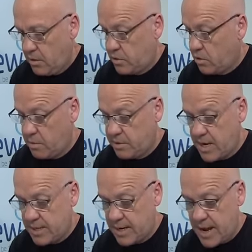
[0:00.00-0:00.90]
Story was
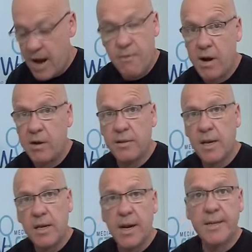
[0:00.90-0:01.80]
out today, I read it on
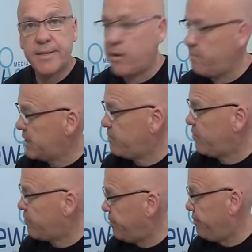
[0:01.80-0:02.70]
the internet, so it must be
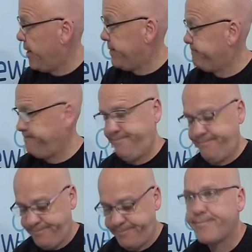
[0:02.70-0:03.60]
true, right?
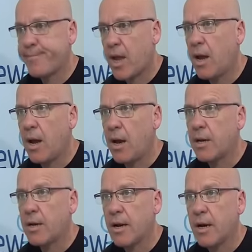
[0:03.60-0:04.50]

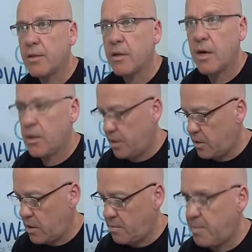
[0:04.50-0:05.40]
Okay, so healthy
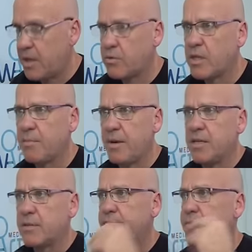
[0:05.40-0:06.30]
family
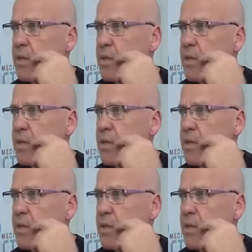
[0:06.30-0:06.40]
recipes.